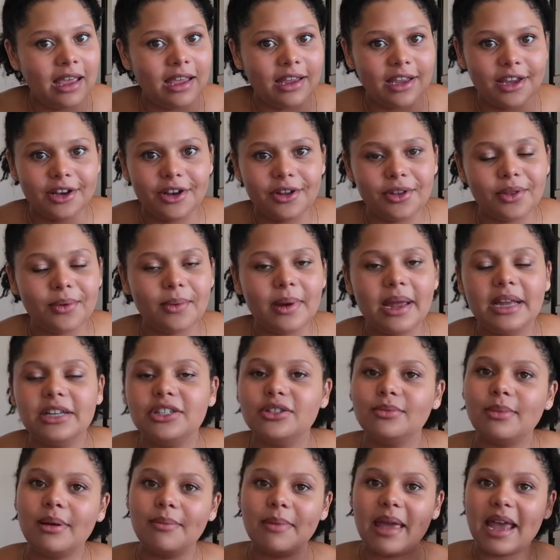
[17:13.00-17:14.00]
you know, the way I
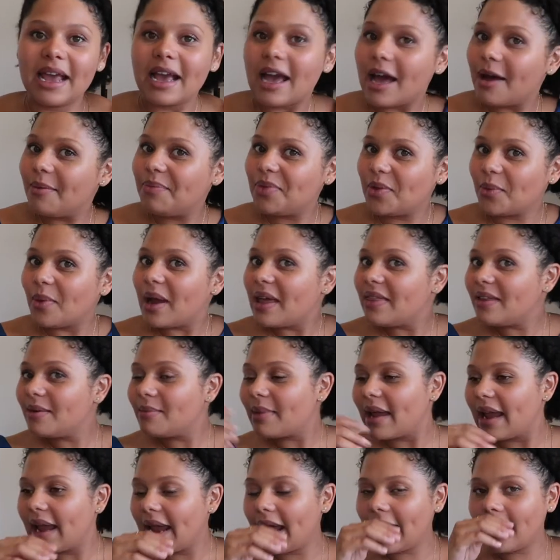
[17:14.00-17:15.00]
do my makeup, the way that
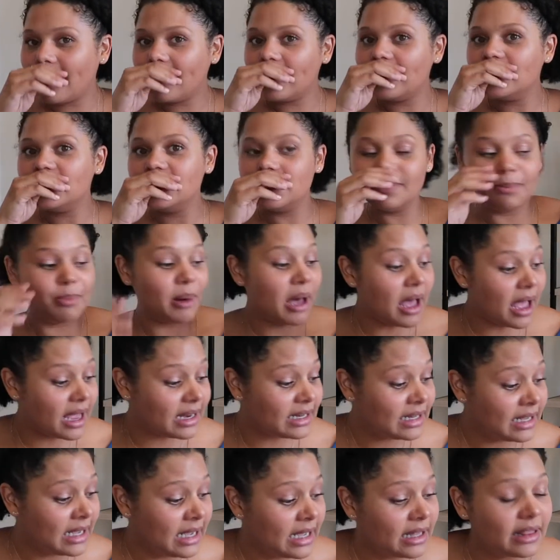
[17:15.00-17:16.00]
my hair is.
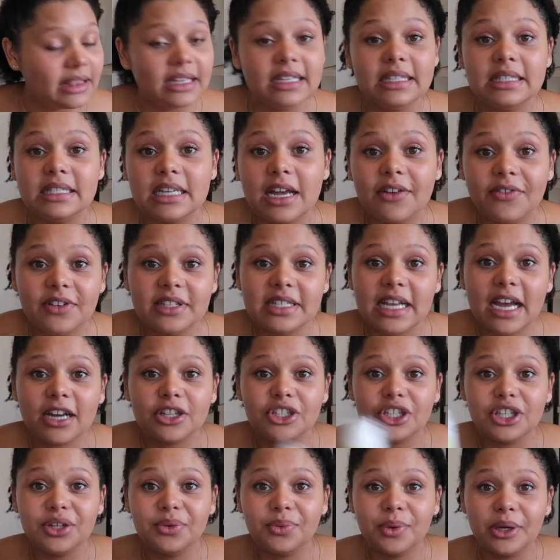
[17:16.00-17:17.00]
But this stuff is
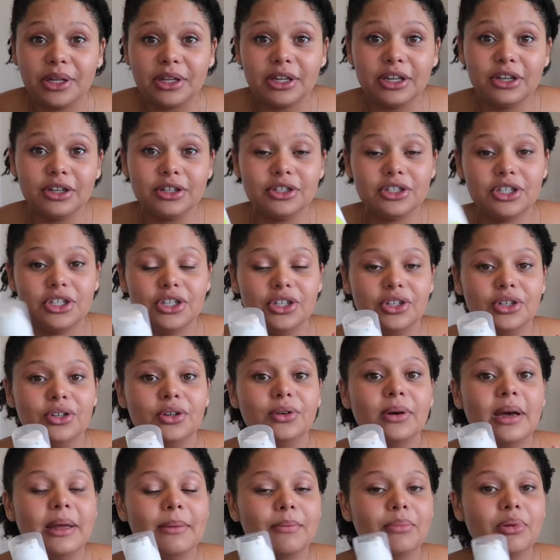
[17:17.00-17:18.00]
actually really good
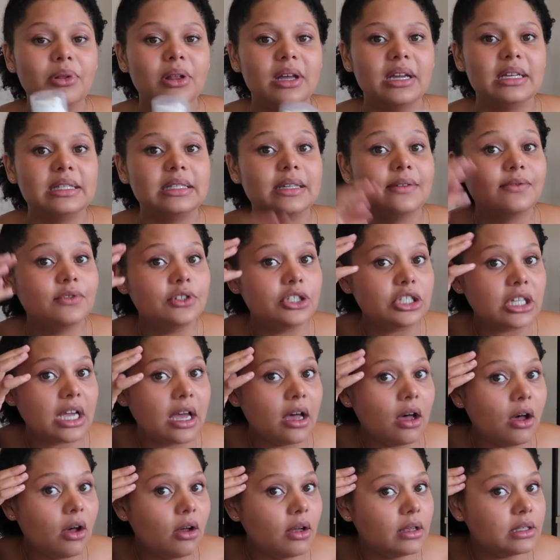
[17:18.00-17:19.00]
too in place of
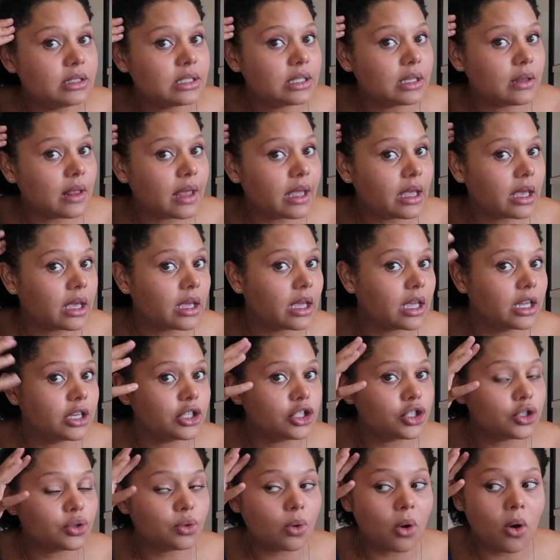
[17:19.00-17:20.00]
gel to like
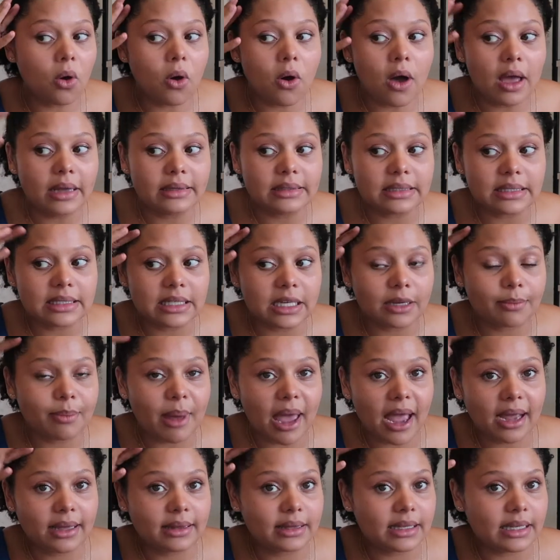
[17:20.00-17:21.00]
control and slick
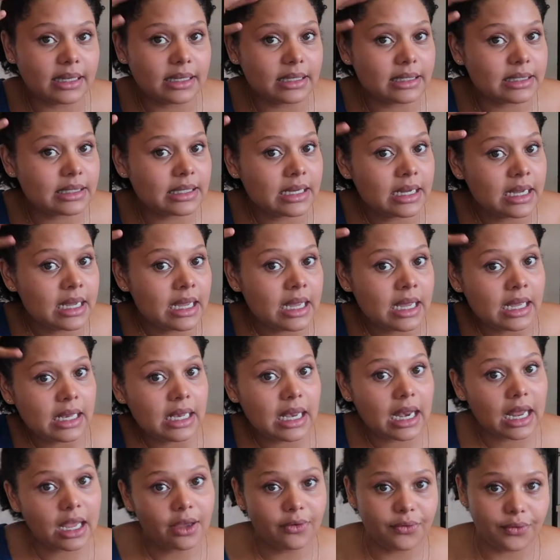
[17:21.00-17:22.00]
back these
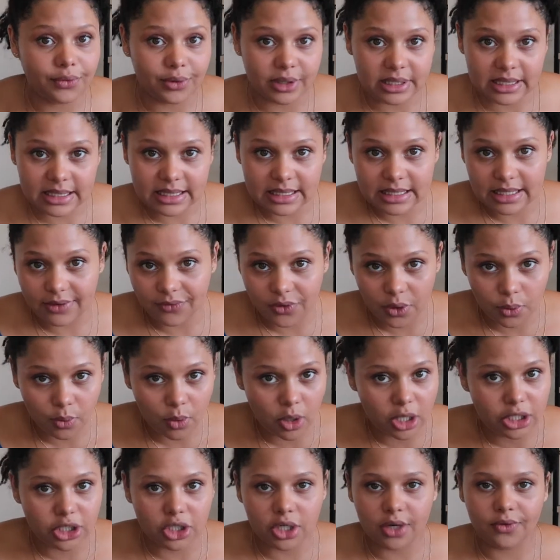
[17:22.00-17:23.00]
like frizzies if you
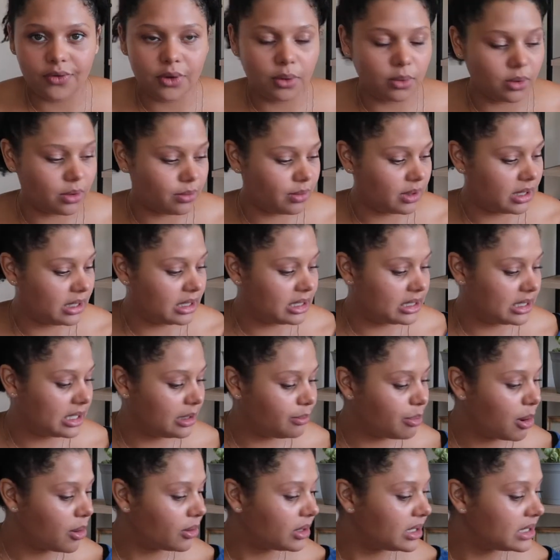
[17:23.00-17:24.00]
want, or if you want a really
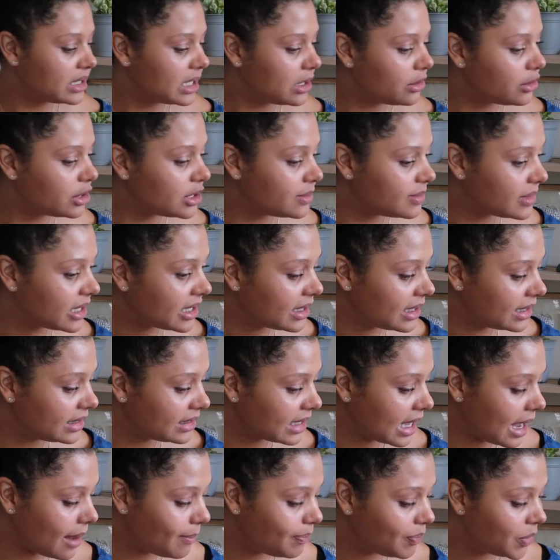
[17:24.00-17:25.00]
sleek ponytail or something like
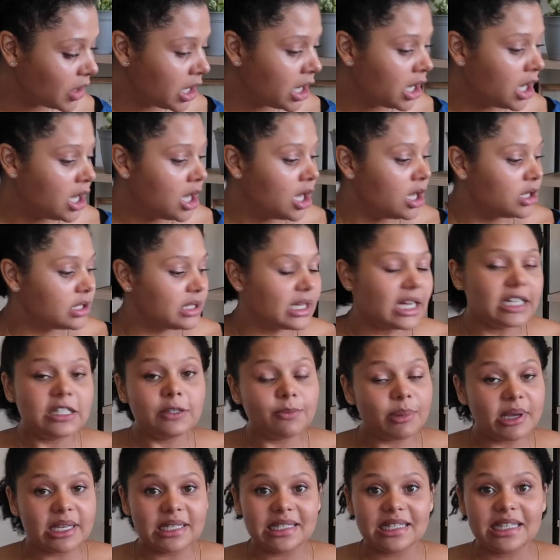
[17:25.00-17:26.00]
that. So that's
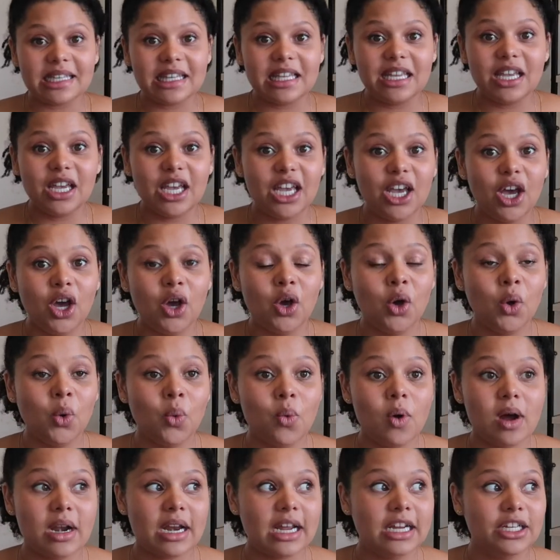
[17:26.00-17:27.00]
basically
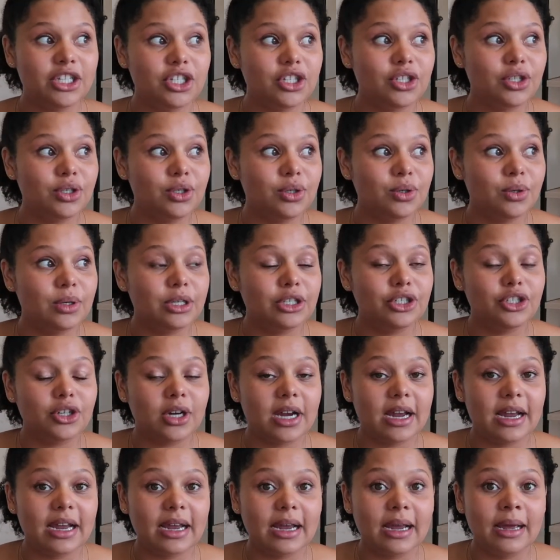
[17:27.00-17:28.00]
what I do
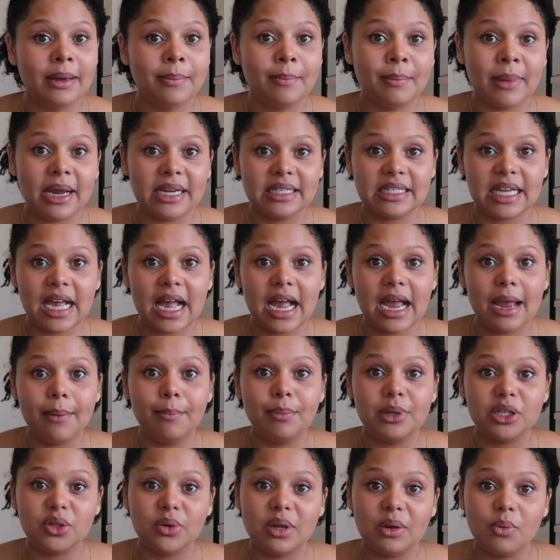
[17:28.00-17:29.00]
during my time
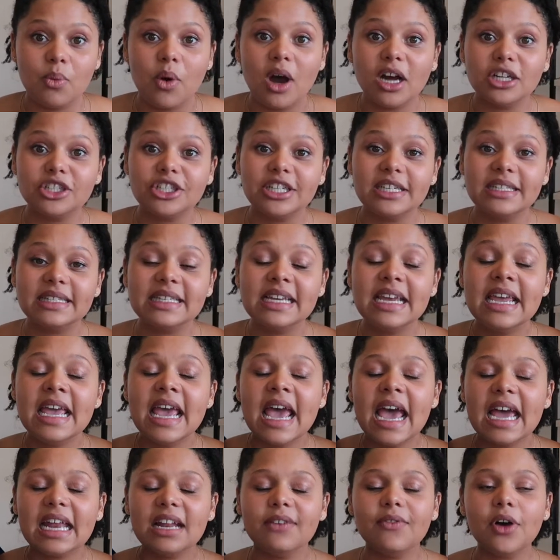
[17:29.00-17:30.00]
between washes.
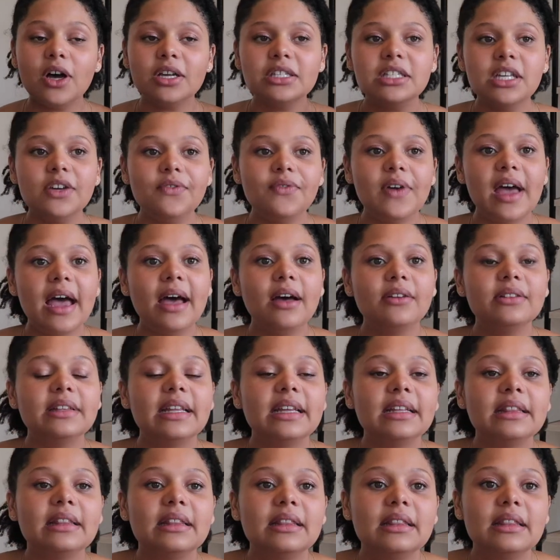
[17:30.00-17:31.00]
And I've also found
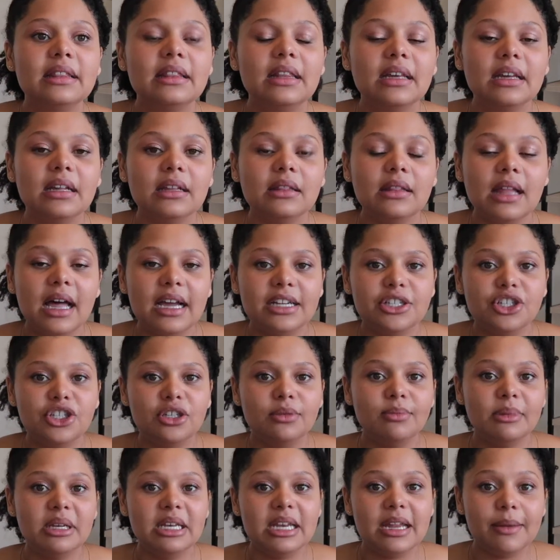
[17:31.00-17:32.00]
that the less
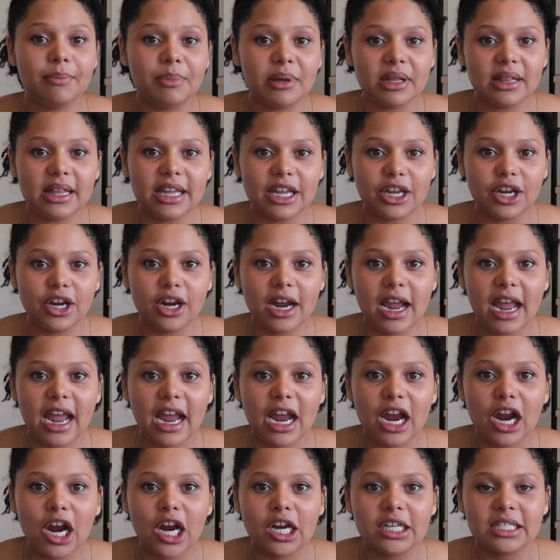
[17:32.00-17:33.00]
you manipulate your
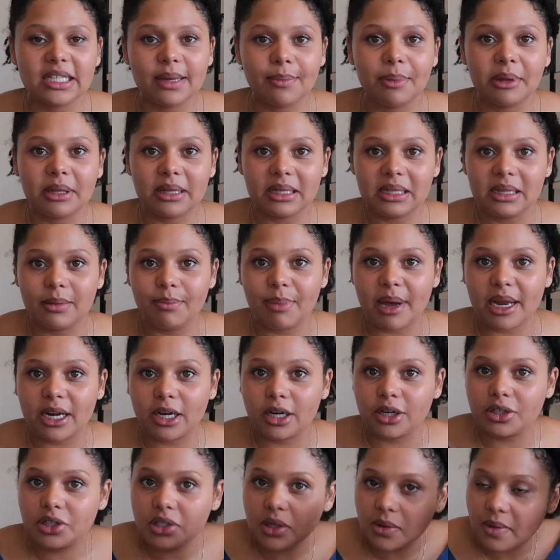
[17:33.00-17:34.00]
hair, typically the
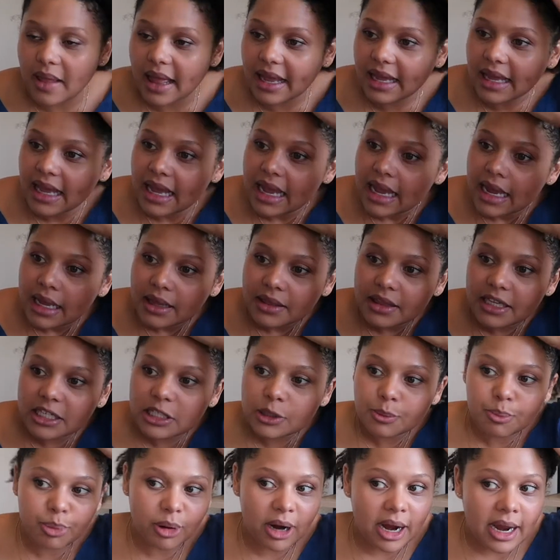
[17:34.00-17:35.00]
better. So like
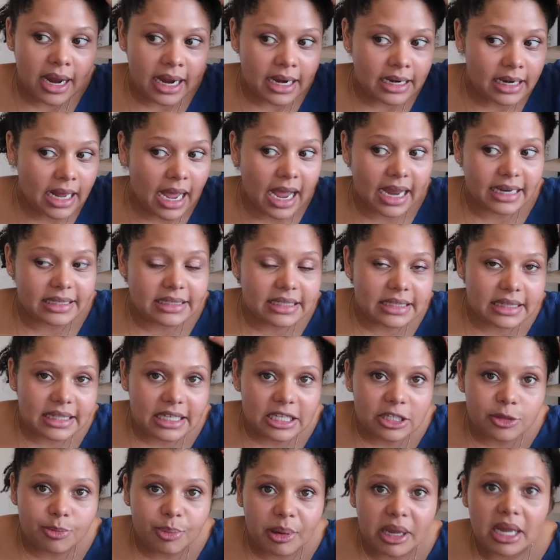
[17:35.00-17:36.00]
this braid, I did
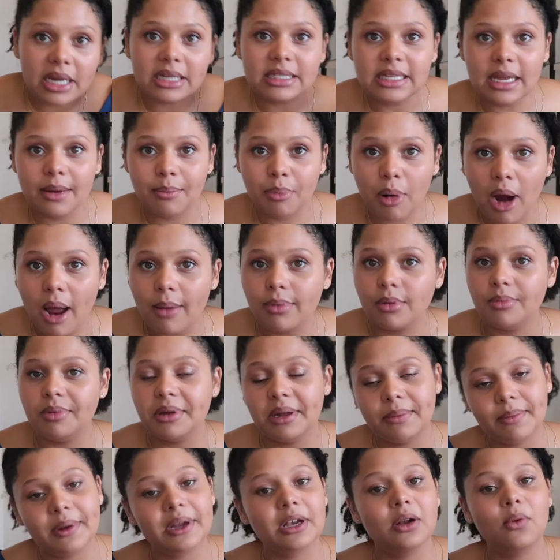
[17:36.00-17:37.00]
this because I probably
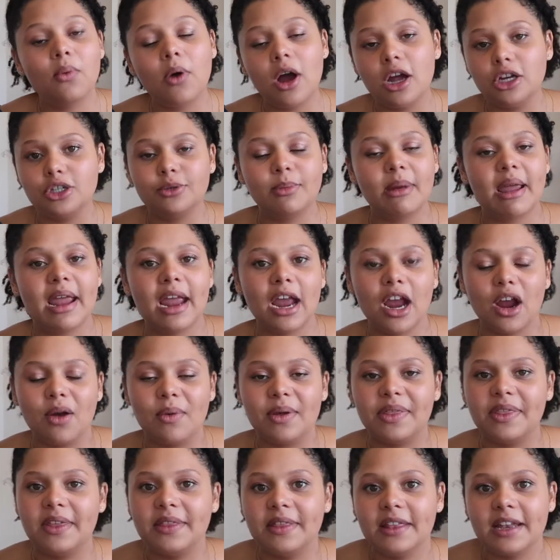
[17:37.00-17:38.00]
am gonna wash my hair
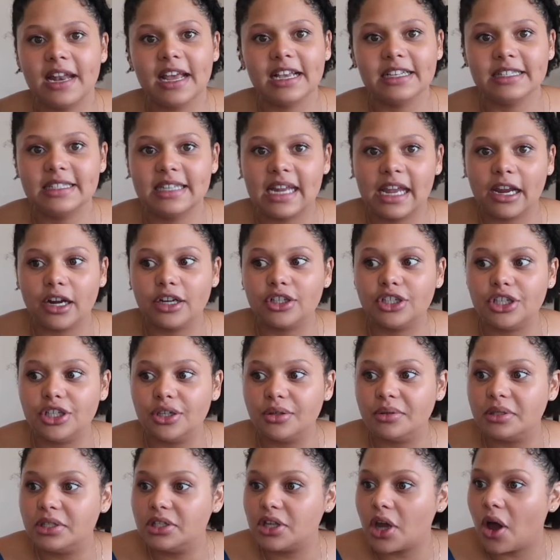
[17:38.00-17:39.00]
within the next day or
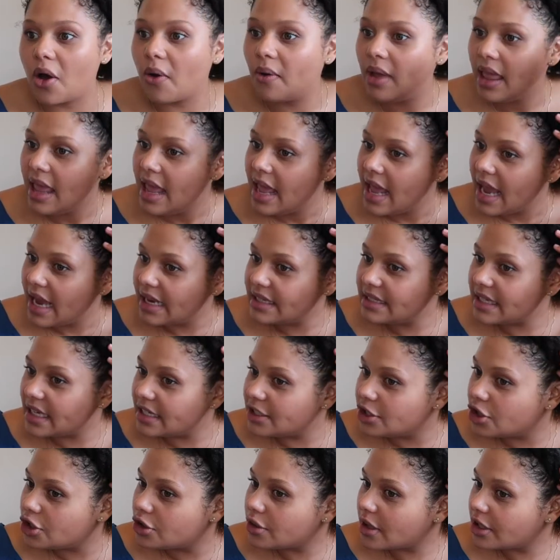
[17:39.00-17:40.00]
two. So it
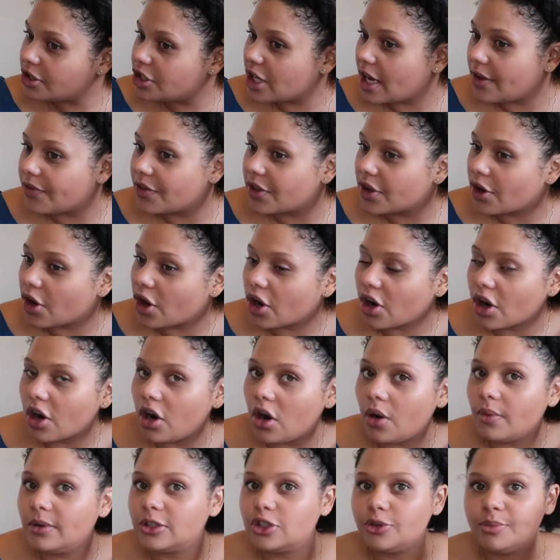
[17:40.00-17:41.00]
does stretch out the
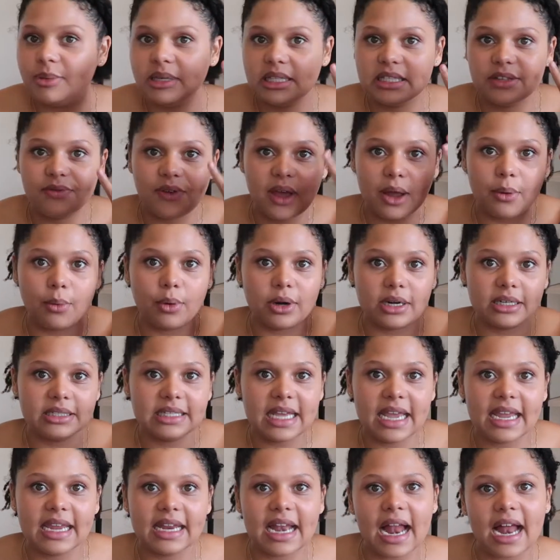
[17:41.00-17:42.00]
curl, which means if I were to
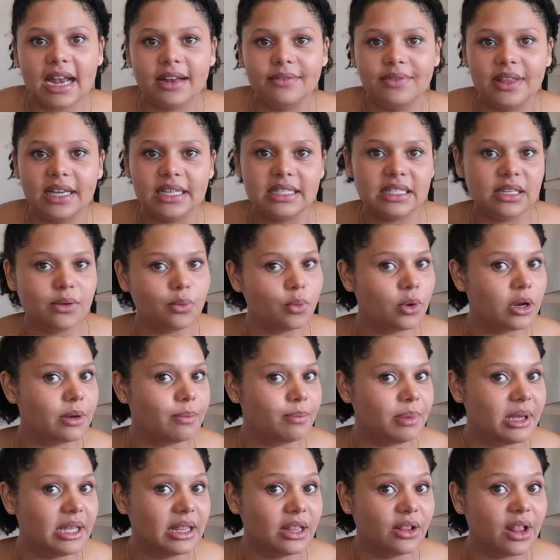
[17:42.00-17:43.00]
take it out of this, it wouldn't
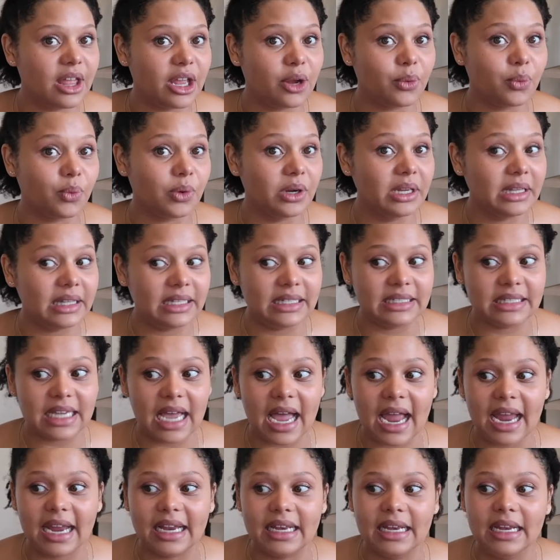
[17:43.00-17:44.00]
be the like really
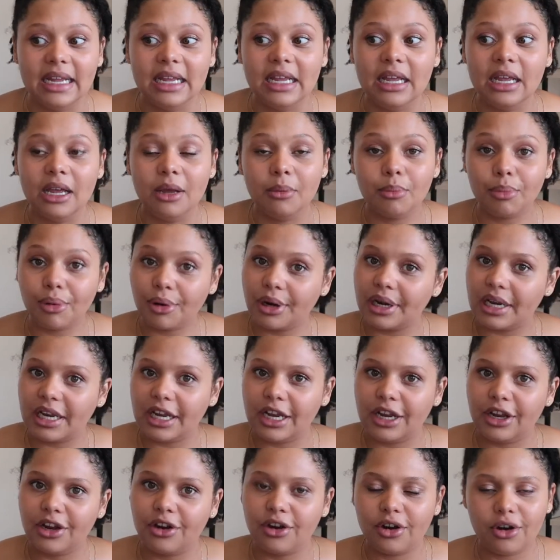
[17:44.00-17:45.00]
tight,
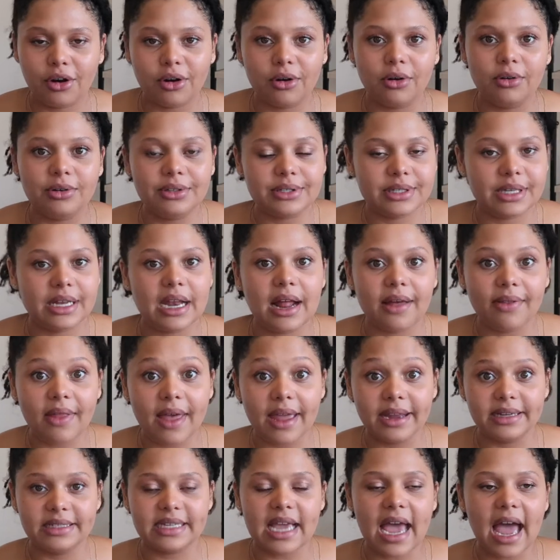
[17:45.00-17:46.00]
pretty curls that I
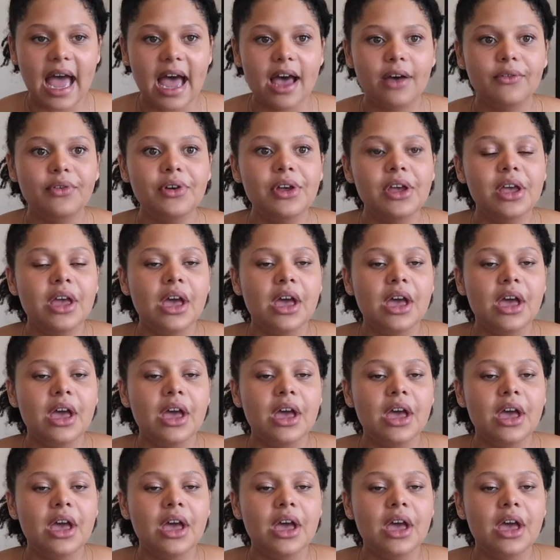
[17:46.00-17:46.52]
like to have.